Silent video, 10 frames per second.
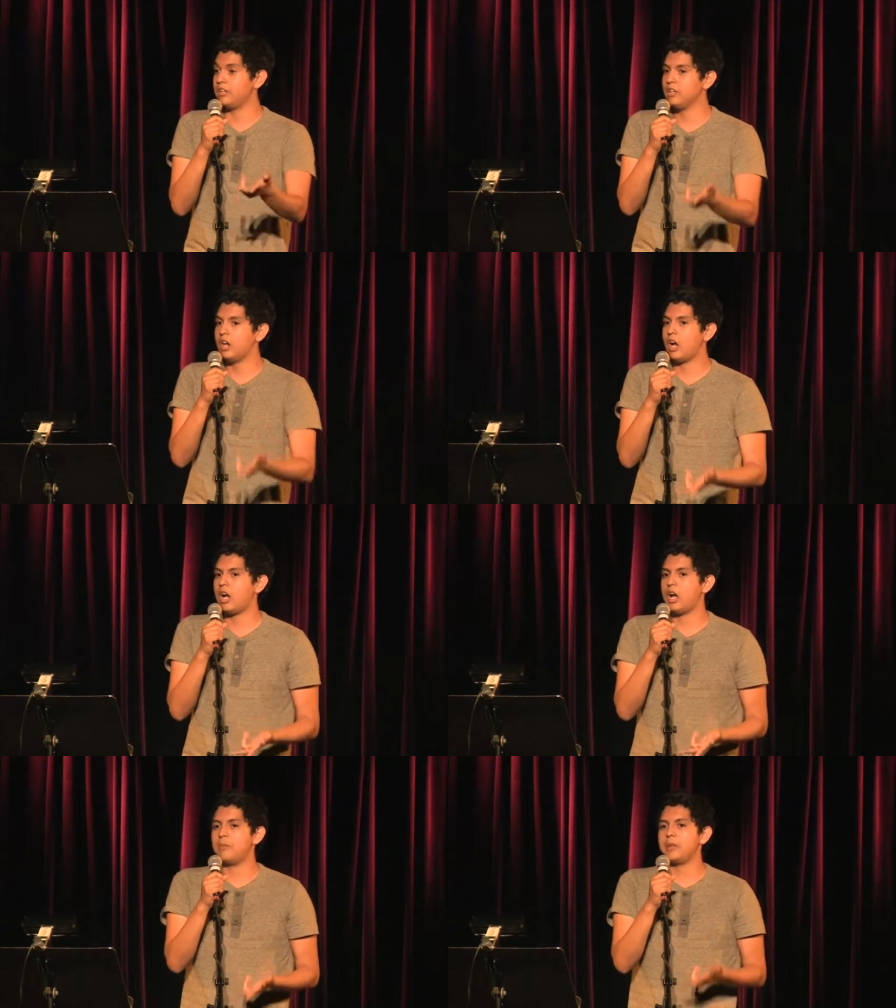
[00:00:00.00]

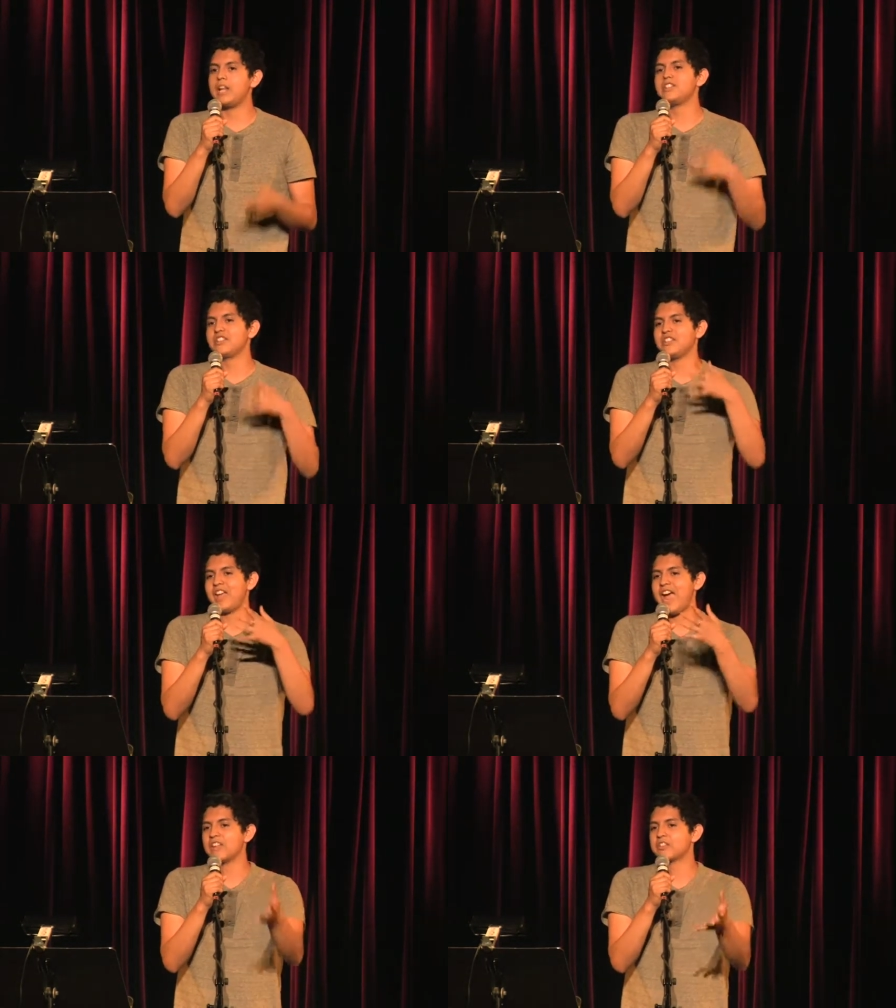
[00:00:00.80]
But I didn't
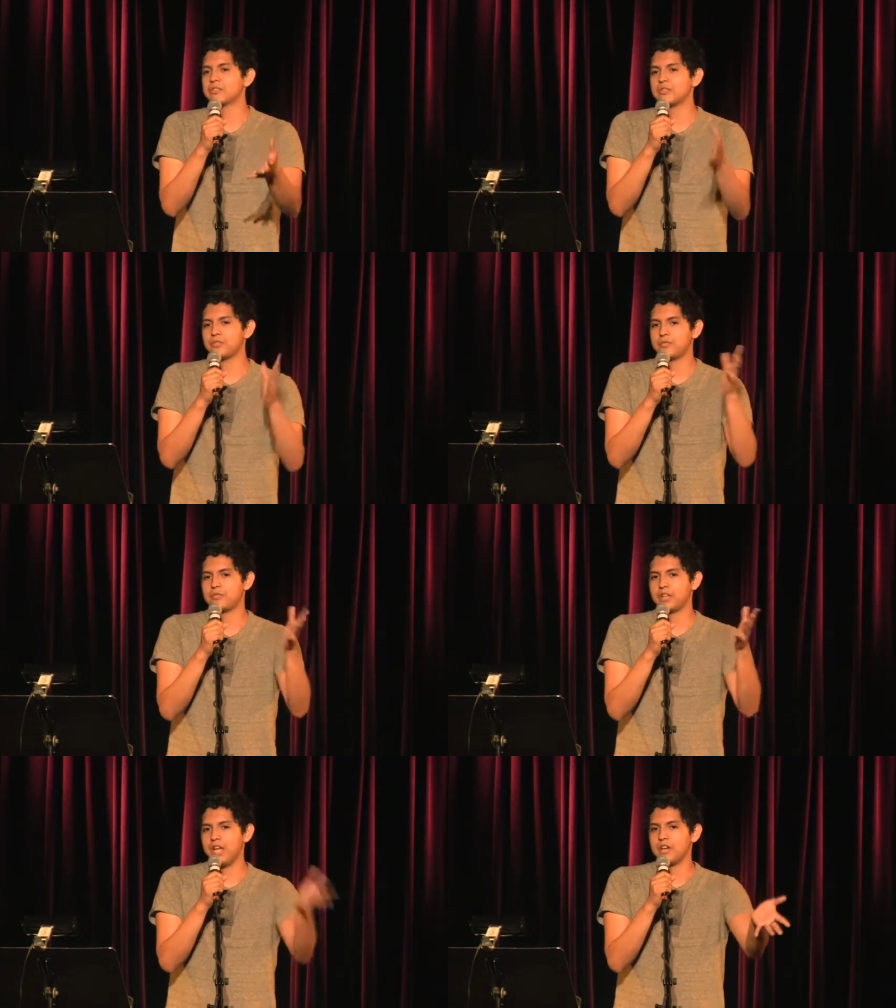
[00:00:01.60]
just ask
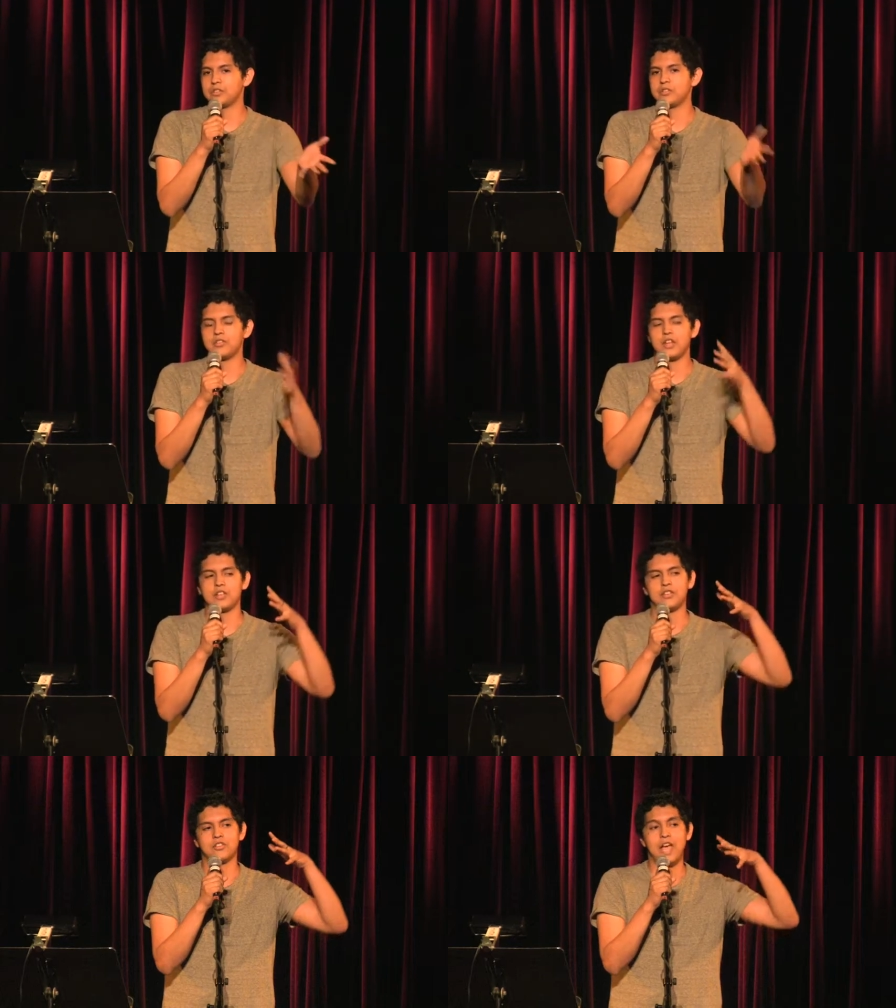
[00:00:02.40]
for ghetto juice.
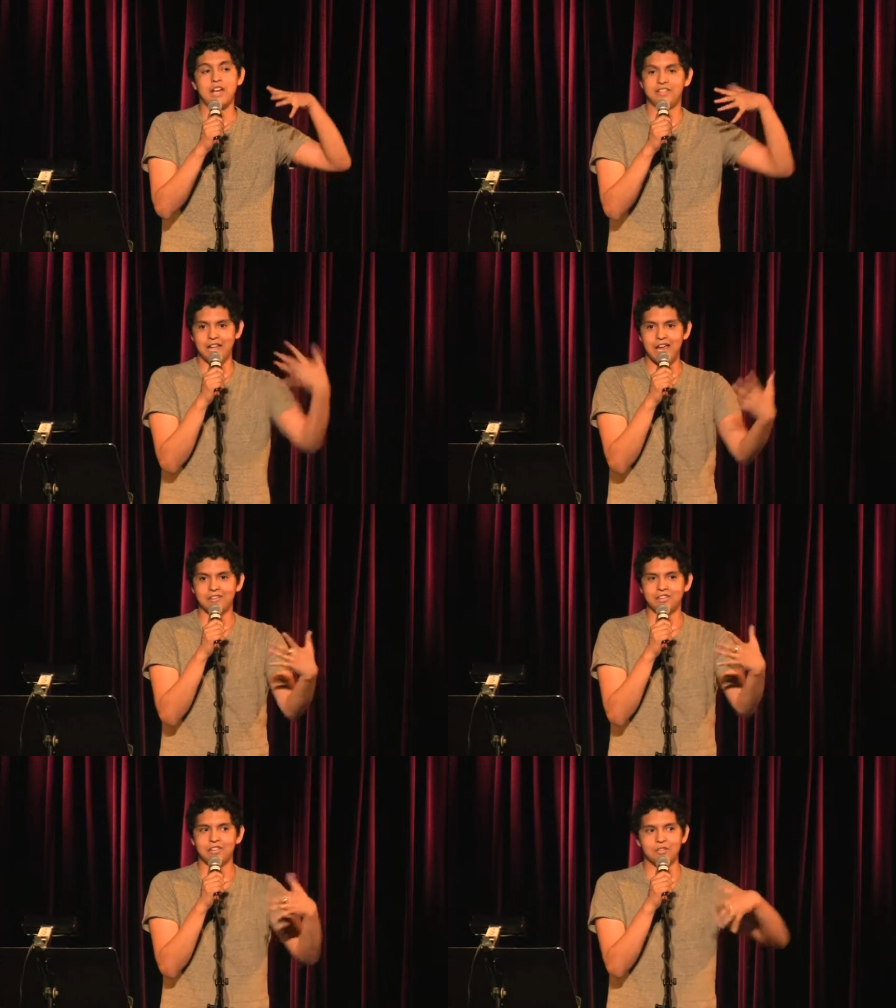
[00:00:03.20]
I had a
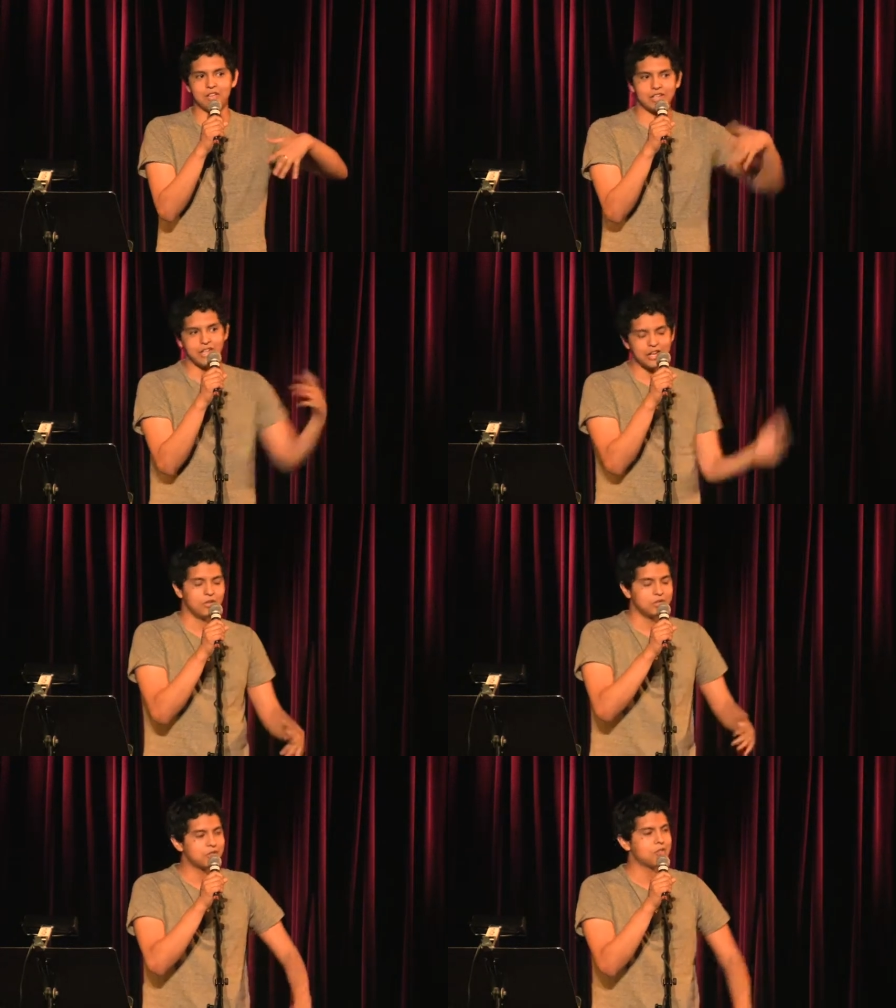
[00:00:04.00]
dance, and it was like
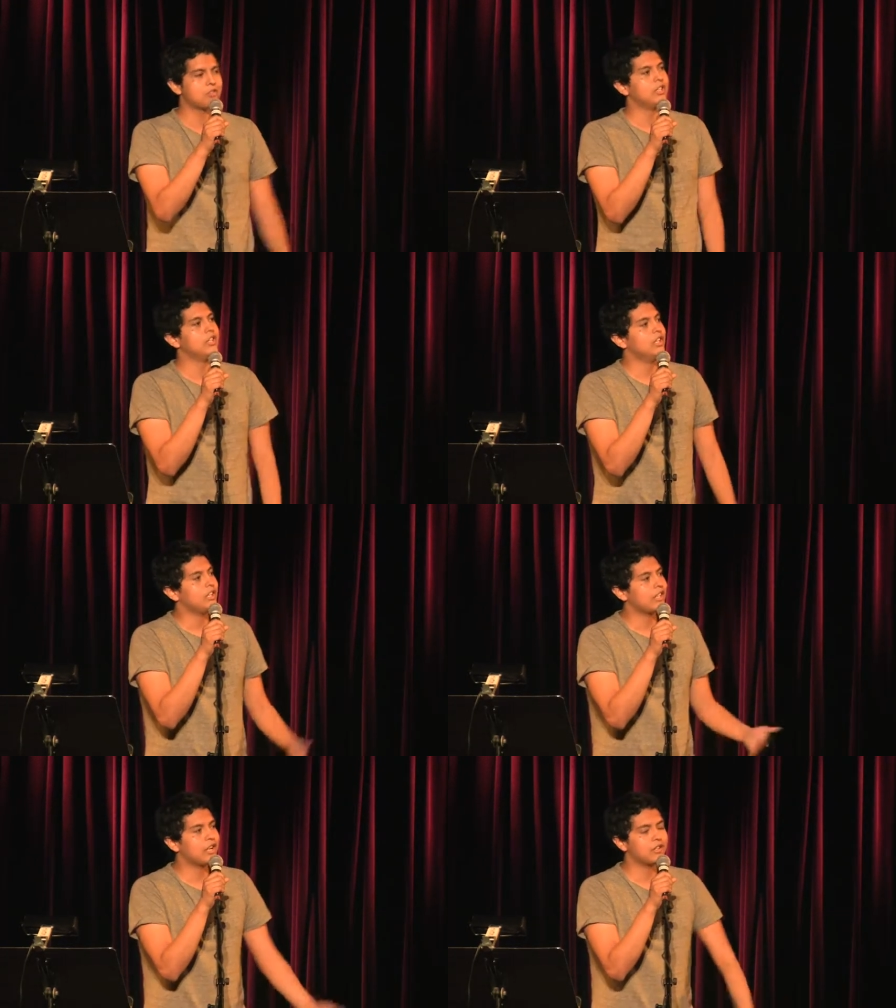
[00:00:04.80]

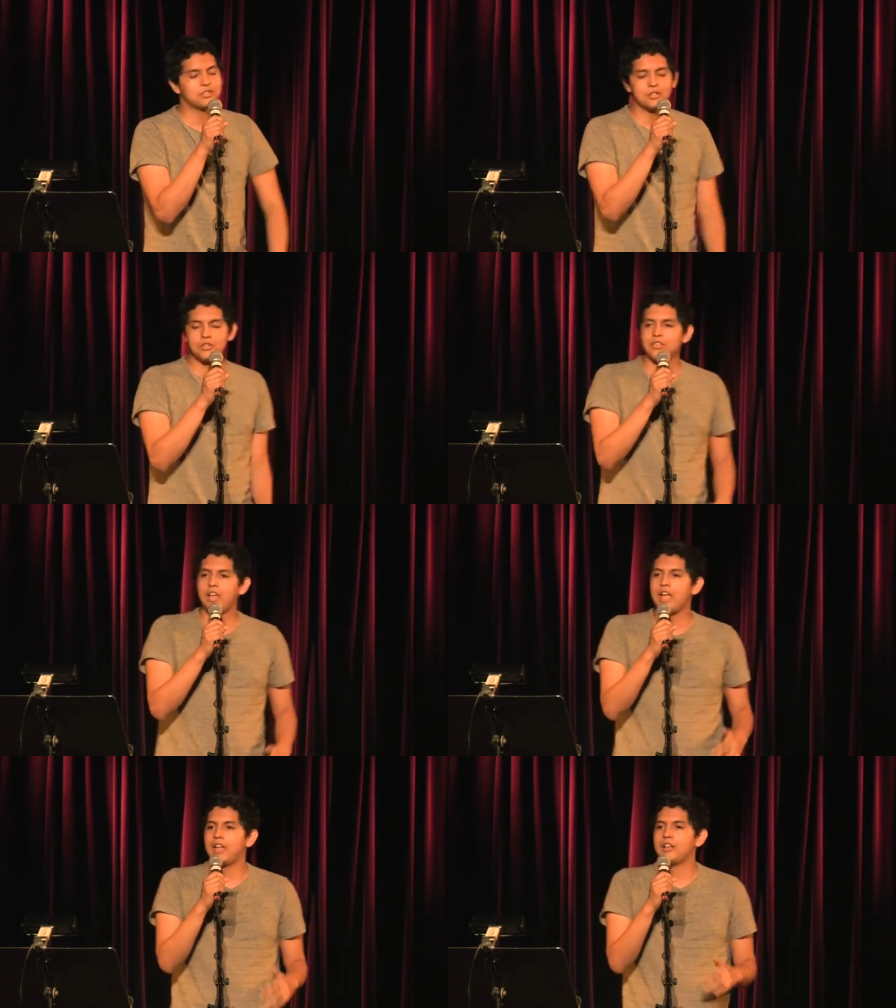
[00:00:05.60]
ghetto juice,
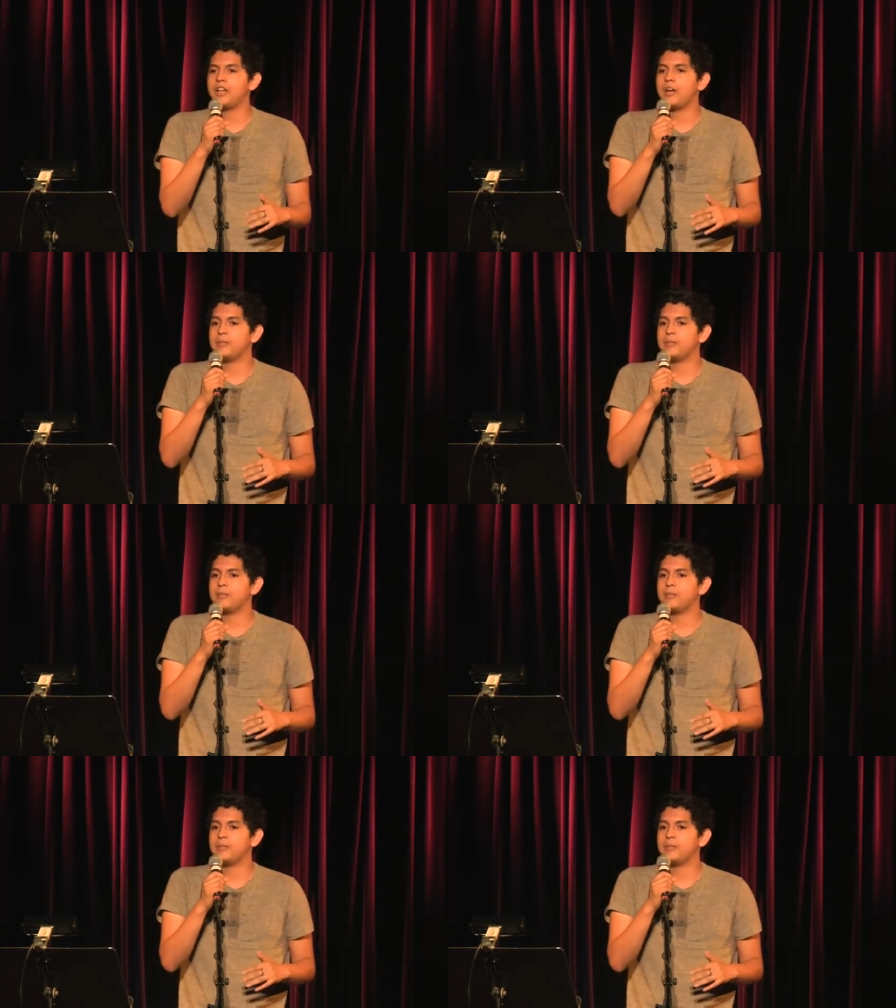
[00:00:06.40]
and